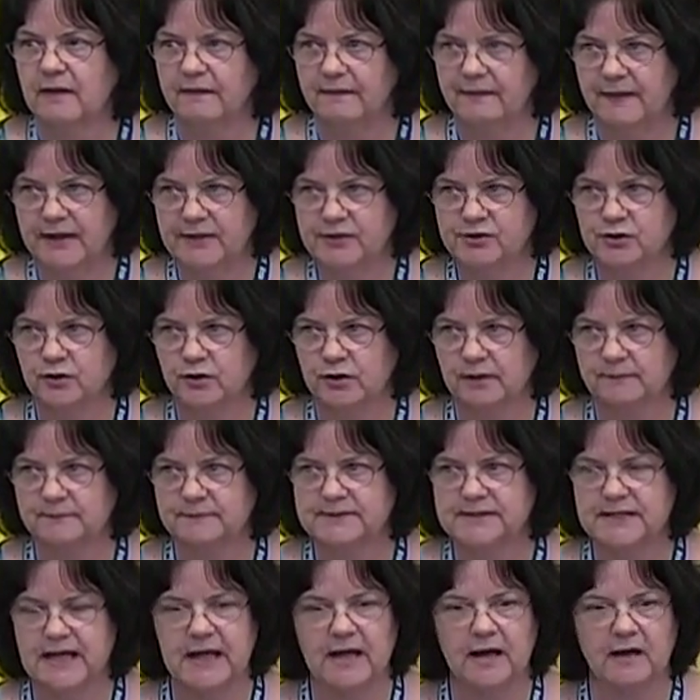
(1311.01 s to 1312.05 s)
They took him
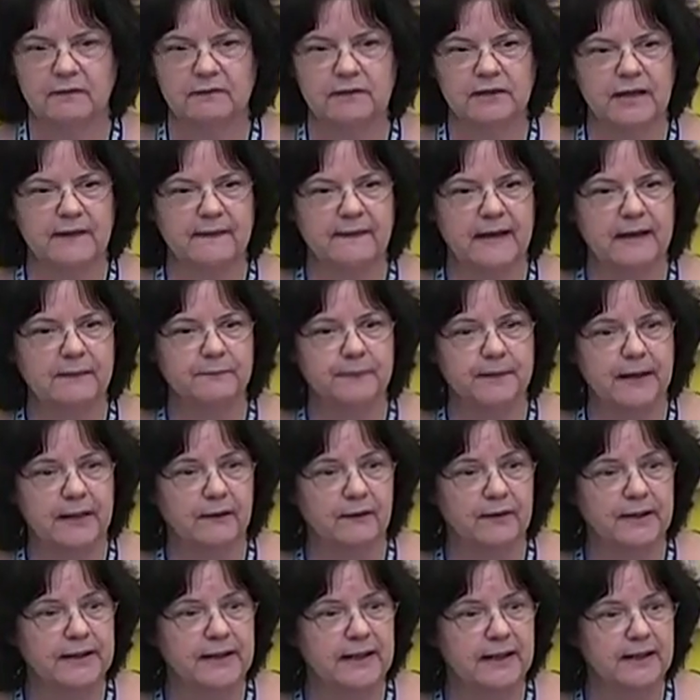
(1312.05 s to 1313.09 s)
down and they
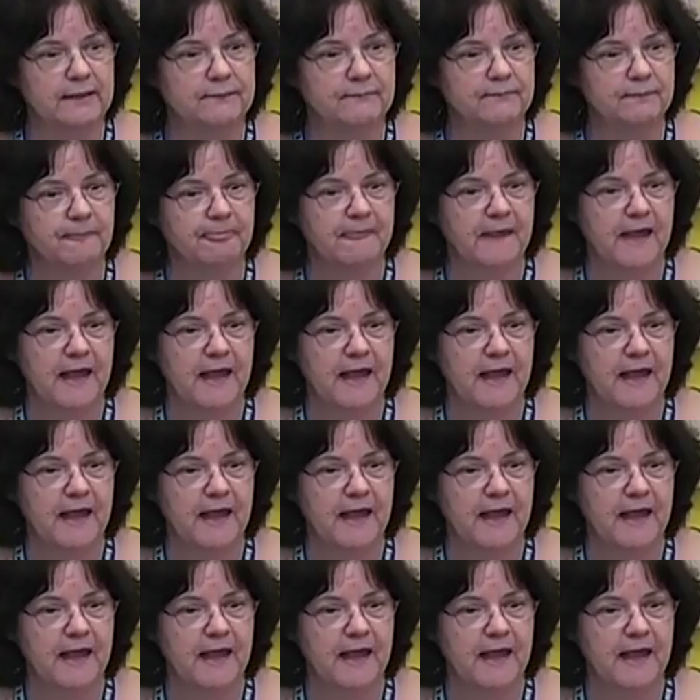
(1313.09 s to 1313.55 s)
buried him.